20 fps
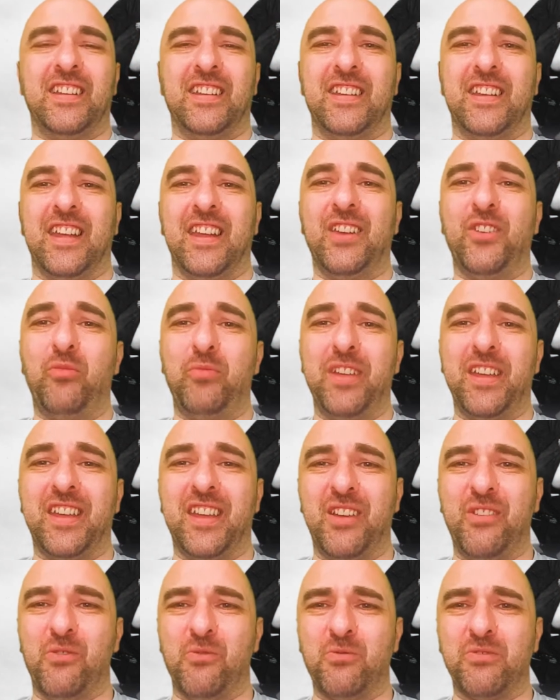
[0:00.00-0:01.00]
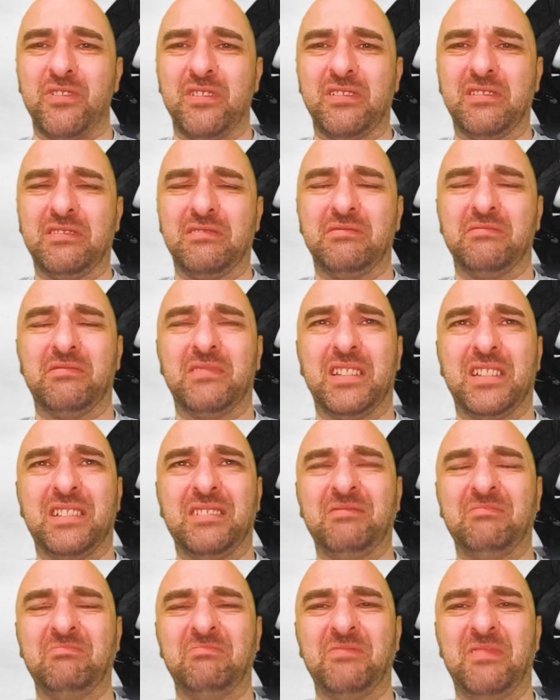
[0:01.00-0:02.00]
Kill or be killed?
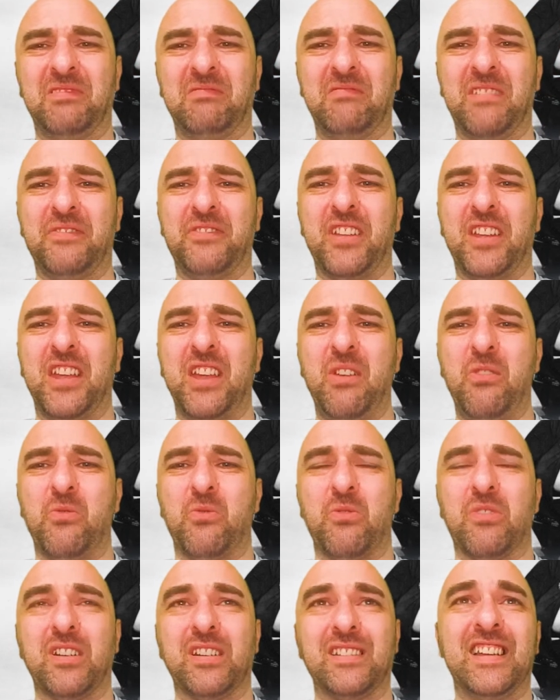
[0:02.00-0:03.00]
I'd have to kill.